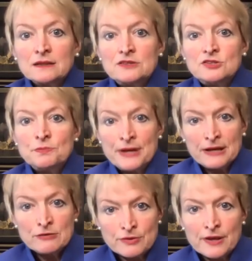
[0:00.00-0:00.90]
to break
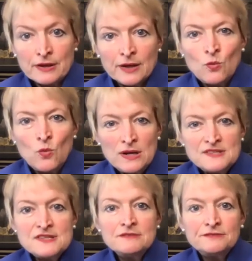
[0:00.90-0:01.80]
through that? Like, what is
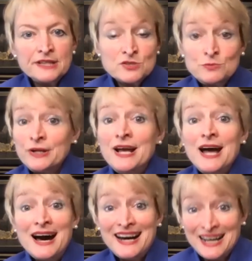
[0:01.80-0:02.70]
the inflection point
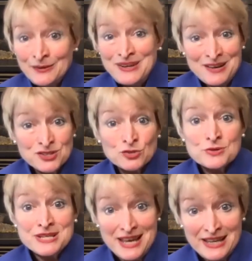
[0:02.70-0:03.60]
I would have to
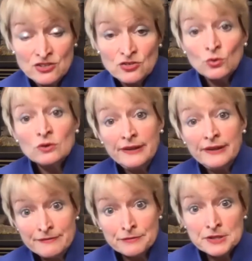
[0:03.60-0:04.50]
create or
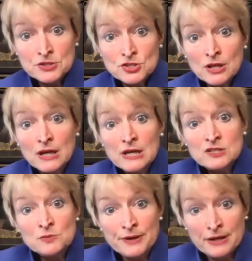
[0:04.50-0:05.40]
leverage
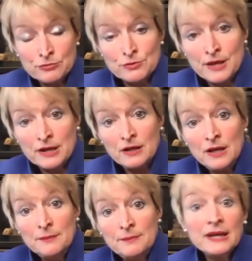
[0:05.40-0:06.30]
to break through that? And
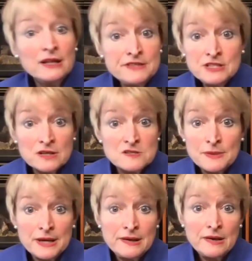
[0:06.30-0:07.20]
McKelvey talks
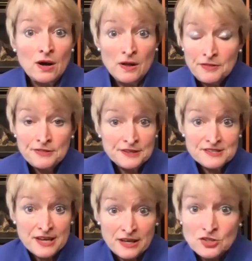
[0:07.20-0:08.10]
about all the things
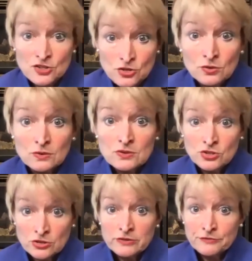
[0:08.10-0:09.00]
they had to do to
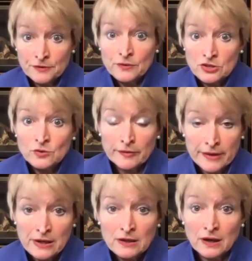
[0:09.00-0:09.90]
turn the phone into a
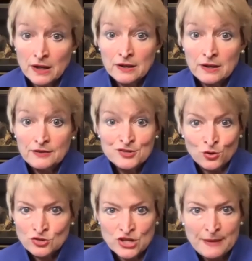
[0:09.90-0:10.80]
credit card. And there's a
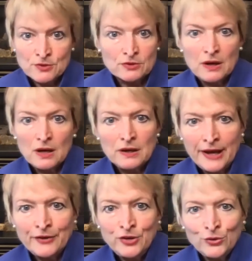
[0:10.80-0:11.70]
whole chapter on
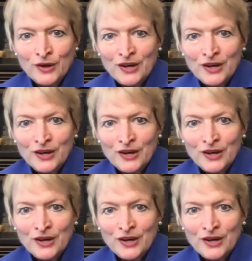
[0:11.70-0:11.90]
how you